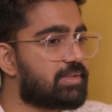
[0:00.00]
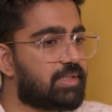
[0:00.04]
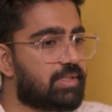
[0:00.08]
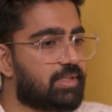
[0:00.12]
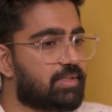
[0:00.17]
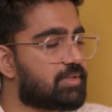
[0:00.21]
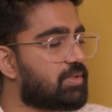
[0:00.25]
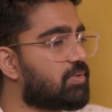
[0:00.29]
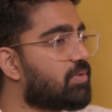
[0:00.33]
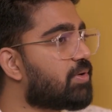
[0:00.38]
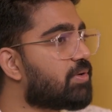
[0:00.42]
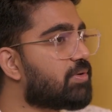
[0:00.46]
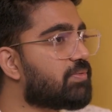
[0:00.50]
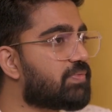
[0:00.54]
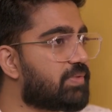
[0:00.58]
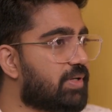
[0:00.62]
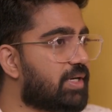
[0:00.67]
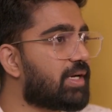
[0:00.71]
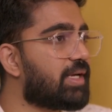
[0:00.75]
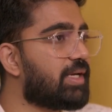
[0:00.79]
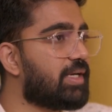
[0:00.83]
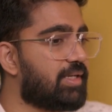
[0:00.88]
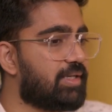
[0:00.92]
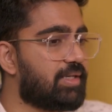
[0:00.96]
There is a lot of
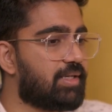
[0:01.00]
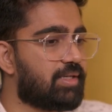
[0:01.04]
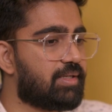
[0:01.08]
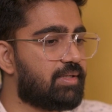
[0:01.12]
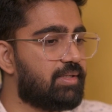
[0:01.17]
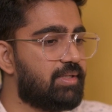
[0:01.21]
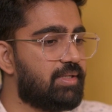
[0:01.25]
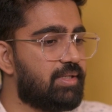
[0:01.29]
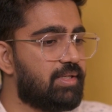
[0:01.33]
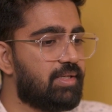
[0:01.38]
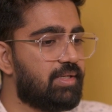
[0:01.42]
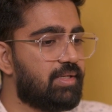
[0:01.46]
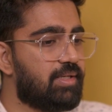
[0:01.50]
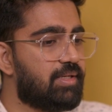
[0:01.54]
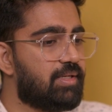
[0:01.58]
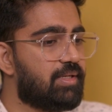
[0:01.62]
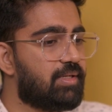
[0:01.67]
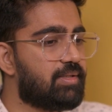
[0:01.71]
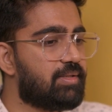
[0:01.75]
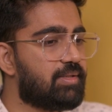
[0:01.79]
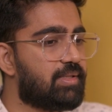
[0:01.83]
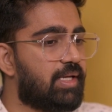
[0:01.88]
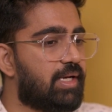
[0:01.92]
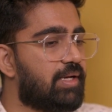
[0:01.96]
gray area.
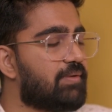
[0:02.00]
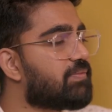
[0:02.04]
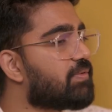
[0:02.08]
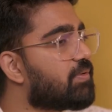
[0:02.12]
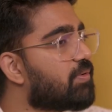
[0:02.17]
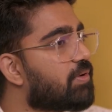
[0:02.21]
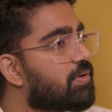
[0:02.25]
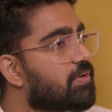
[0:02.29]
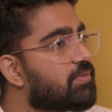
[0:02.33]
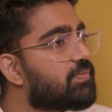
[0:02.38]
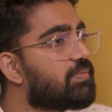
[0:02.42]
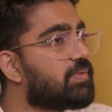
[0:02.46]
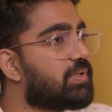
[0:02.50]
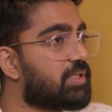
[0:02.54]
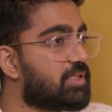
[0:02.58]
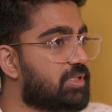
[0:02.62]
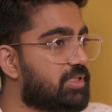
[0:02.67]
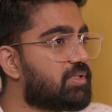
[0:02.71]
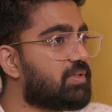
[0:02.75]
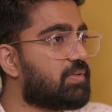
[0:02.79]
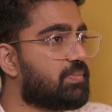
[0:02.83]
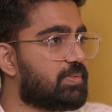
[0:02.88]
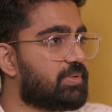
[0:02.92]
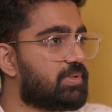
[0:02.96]
They have a lot of
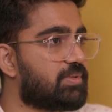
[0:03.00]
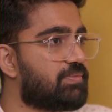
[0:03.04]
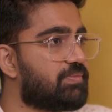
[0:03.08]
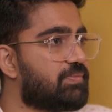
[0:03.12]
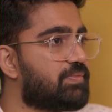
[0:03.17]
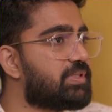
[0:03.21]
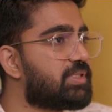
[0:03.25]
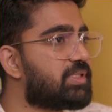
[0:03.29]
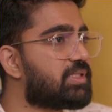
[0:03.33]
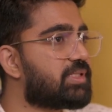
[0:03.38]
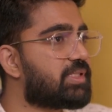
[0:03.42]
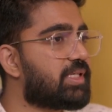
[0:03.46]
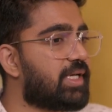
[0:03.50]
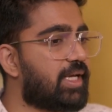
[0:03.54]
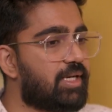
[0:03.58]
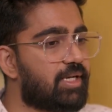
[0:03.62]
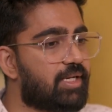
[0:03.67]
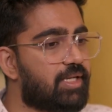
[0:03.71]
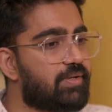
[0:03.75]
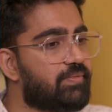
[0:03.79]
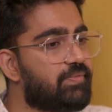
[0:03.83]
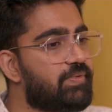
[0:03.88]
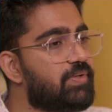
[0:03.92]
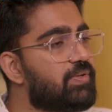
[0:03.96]
workshops which can
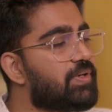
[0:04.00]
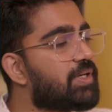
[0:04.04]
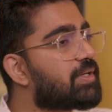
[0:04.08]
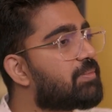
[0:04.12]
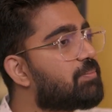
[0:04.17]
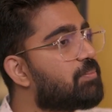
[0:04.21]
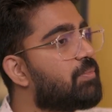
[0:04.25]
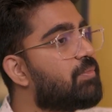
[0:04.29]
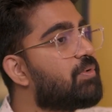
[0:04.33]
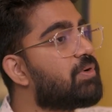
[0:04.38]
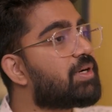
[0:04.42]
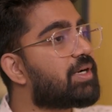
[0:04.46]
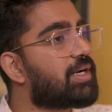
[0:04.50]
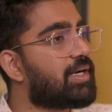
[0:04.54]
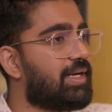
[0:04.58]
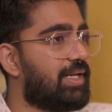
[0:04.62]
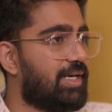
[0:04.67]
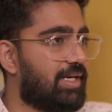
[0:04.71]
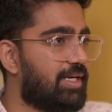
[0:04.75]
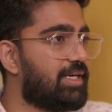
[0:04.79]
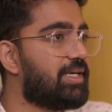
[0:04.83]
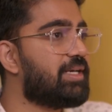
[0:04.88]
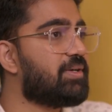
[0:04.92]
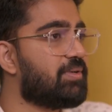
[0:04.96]
give you a more
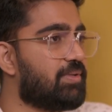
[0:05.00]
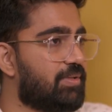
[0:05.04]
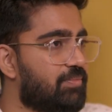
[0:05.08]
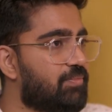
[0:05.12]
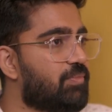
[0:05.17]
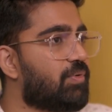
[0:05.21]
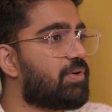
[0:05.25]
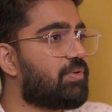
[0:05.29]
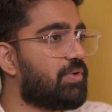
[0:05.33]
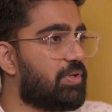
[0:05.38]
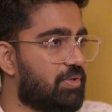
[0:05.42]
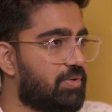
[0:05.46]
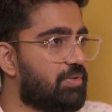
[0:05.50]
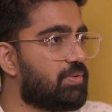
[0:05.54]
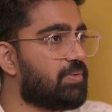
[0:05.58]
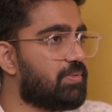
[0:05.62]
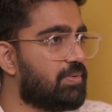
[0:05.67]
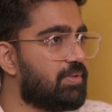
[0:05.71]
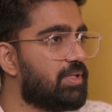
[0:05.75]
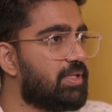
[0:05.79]
clarity on what you do.